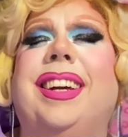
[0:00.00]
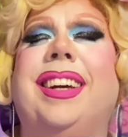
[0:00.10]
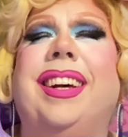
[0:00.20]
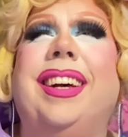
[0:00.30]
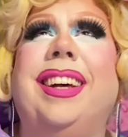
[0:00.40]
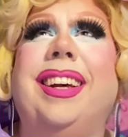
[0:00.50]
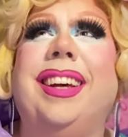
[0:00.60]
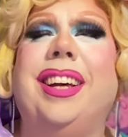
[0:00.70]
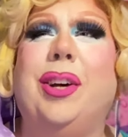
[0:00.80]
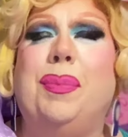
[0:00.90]

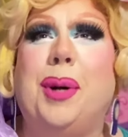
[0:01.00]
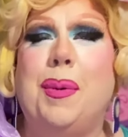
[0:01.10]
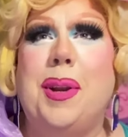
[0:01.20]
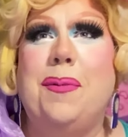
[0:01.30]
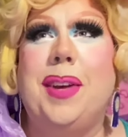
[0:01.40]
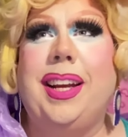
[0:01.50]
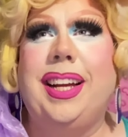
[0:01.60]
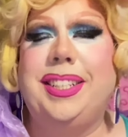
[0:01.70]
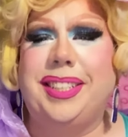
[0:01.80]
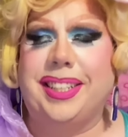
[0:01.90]
Oh, permanent
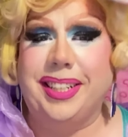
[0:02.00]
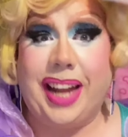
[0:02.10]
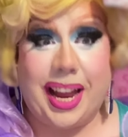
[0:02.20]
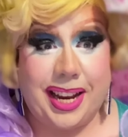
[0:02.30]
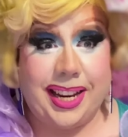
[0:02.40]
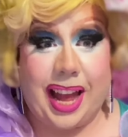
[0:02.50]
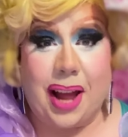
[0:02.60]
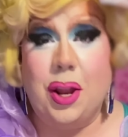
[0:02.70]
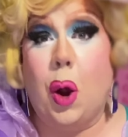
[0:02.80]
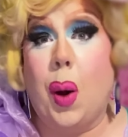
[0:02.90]
vacation. Get it? Yeah.
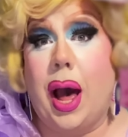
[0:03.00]
No,